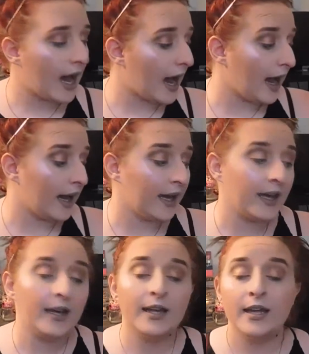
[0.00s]

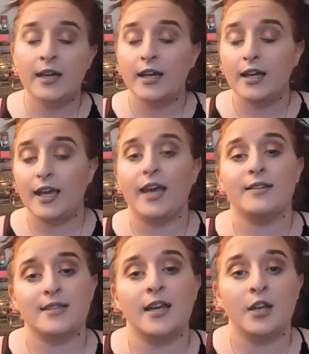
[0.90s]
I can't
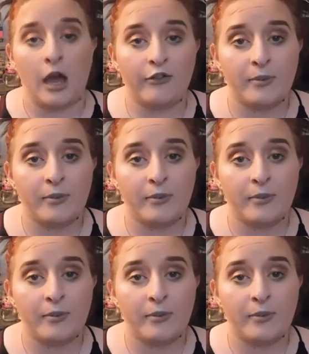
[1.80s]
say enough